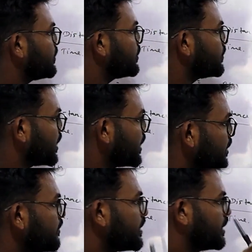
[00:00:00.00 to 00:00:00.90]
to you right now,
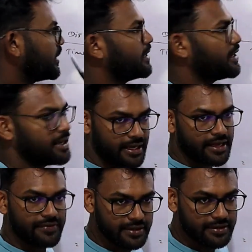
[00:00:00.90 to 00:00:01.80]
but I
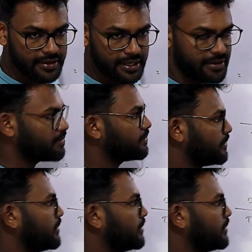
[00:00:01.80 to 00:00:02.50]
will, right? We